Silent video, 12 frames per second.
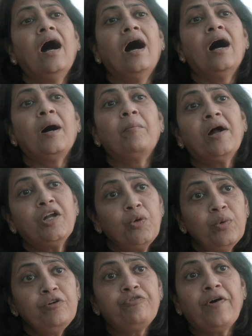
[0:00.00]
But you
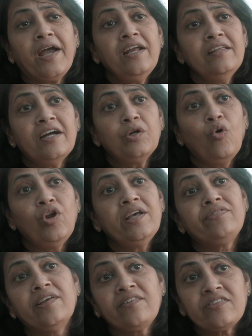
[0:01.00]
would find that only
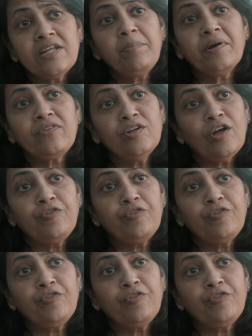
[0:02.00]
60%